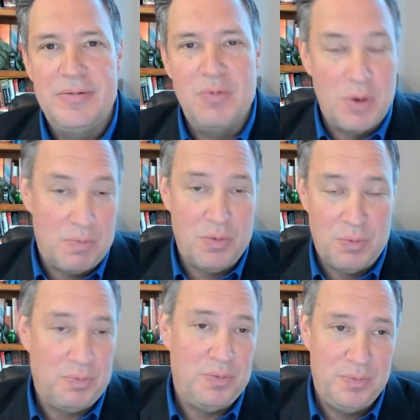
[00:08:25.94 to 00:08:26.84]
We're
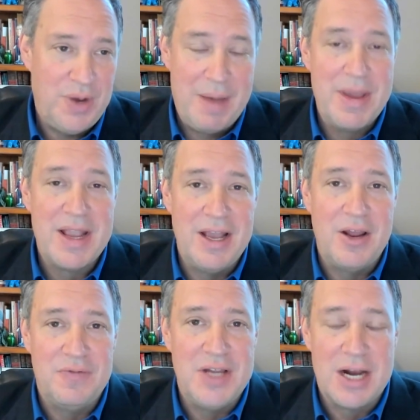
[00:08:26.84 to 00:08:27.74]
not making
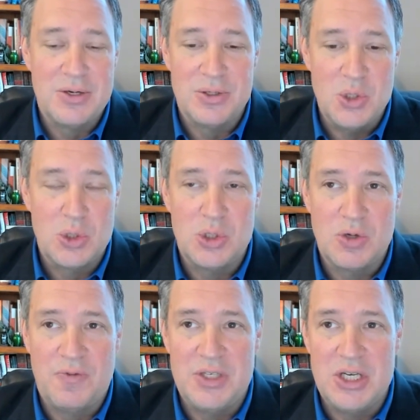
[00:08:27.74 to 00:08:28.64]
enough doctors, nurses,
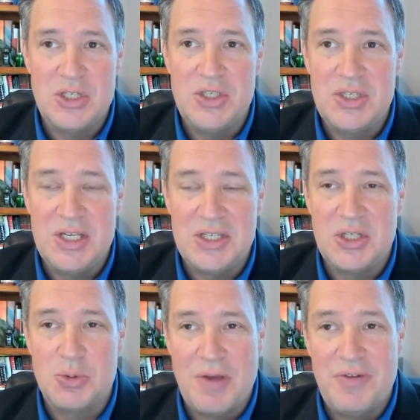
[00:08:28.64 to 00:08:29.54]
or physicians
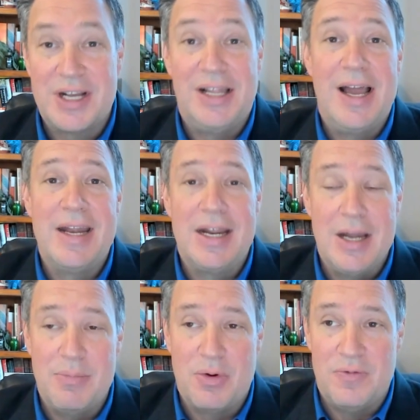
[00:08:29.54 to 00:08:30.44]
assistants. We have a declining
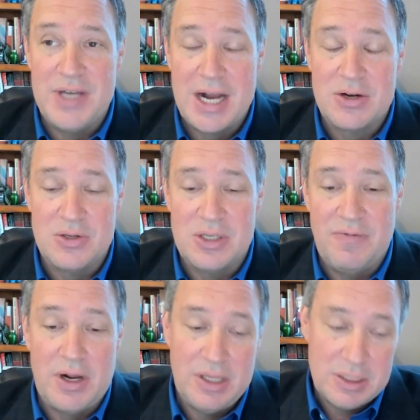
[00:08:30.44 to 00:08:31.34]
number of doctors at the
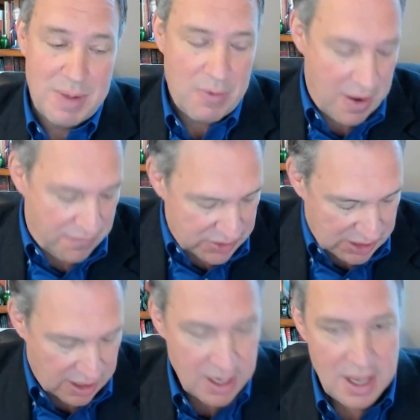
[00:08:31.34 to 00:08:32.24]
very least. My wife is
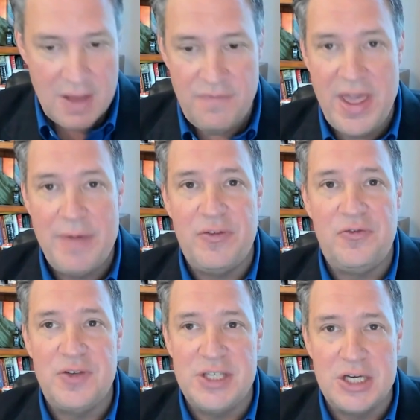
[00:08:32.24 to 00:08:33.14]
a family
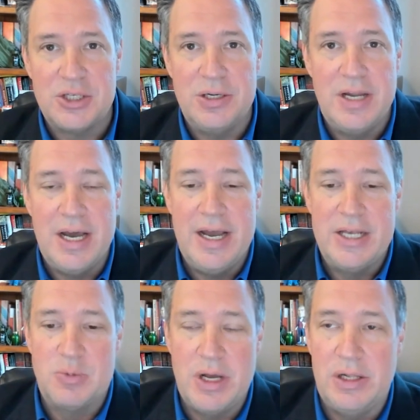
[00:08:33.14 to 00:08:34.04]
physician
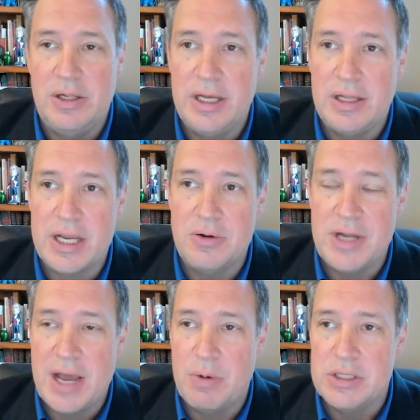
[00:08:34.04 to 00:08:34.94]
as well, like your
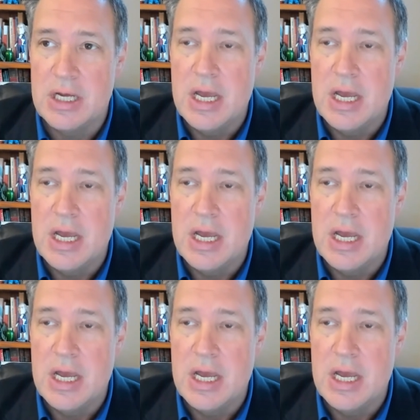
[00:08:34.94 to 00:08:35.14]
dad was.